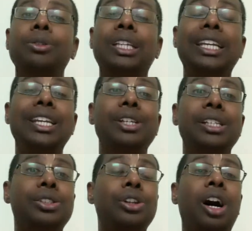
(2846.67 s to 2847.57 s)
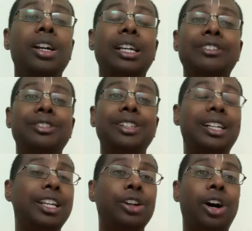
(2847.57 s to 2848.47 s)
he is not,
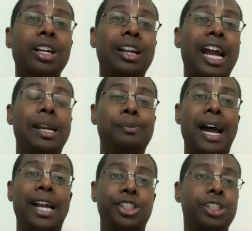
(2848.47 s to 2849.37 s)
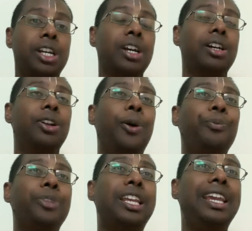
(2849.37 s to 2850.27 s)
definitely not a right match.
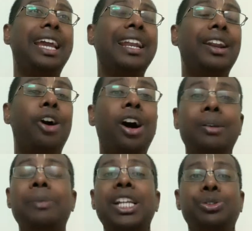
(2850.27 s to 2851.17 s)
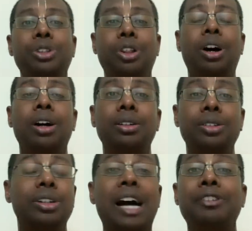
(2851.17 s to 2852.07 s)
He cannot match with
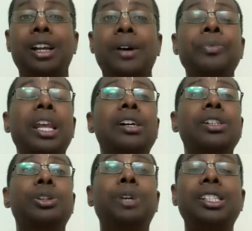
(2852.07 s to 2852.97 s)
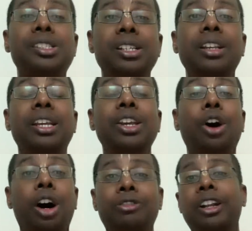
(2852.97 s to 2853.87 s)
Ravana. So but still he
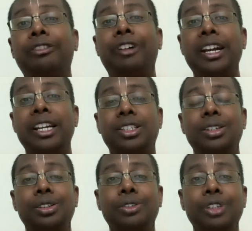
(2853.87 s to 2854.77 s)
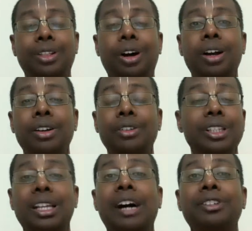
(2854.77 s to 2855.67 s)
offered a fight with
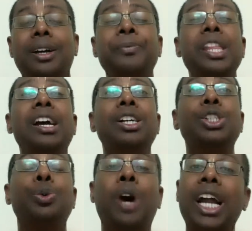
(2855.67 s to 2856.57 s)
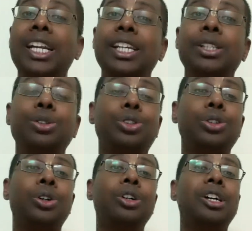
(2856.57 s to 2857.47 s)
Ravana. So why did he do
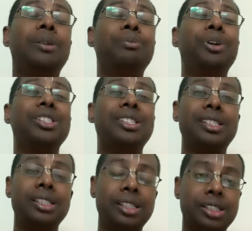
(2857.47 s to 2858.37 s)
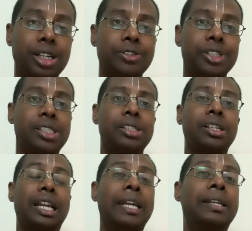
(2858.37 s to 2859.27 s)
so? Because this is the service,
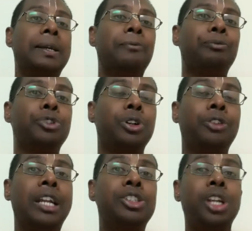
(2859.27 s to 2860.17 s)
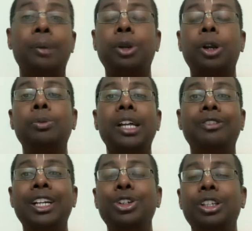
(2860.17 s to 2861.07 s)
right? So when Srila Prabhupada
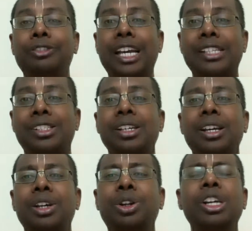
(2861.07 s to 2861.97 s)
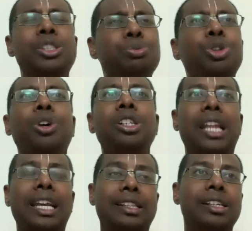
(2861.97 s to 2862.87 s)
went to the West, his mood was
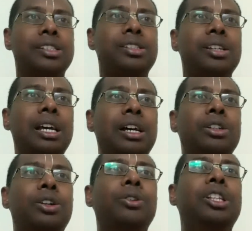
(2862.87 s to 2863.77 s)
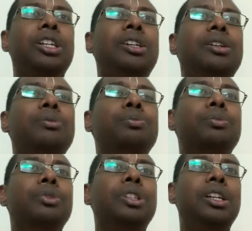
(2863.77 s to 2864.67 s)
like this.
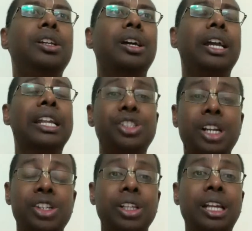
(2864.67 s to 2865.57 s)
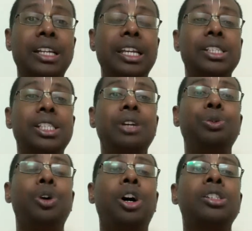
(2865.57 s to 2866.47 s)
The instruction that he received
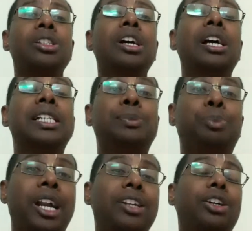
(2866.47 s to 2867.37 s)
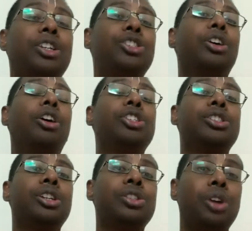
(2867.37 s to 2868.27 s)
was spread Krishna
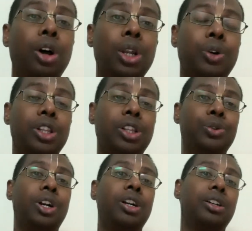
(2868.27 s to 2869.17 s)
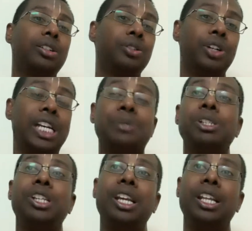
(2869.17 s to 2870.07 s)
consciousness all over the world,
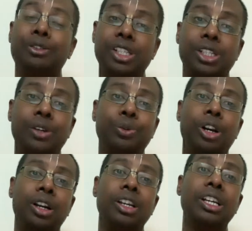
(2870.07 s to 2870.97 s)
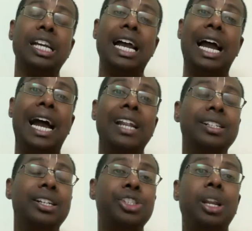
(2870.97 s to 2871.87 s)
especially in the Western world.
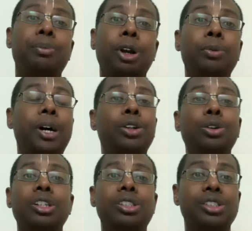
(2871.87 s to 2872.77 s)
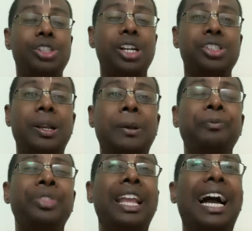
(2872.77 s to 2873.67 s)
And Srila Prabhupada took this instruction,
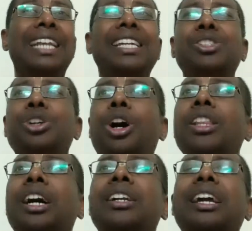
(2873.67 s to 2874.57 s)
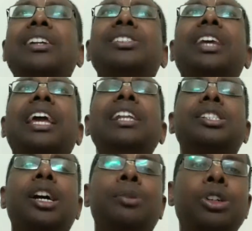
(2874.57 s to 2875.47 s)
and he saw that it is
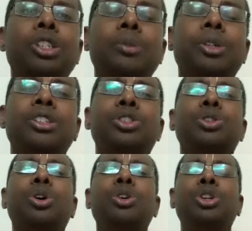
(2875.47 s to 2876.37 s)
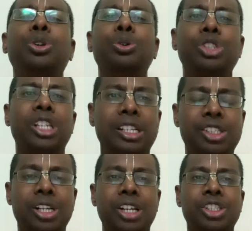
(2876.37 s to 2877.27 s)
insurmountable. It's so huge an
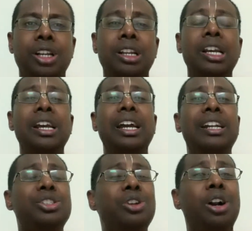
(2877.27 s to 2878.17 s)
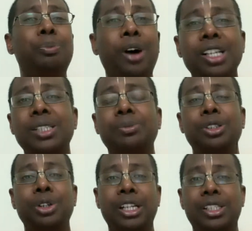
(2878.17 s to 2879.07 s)
instruction. It is not
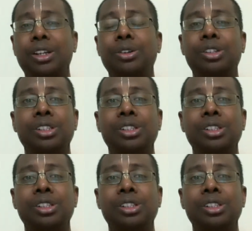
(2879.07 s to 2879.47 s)
possible to execute this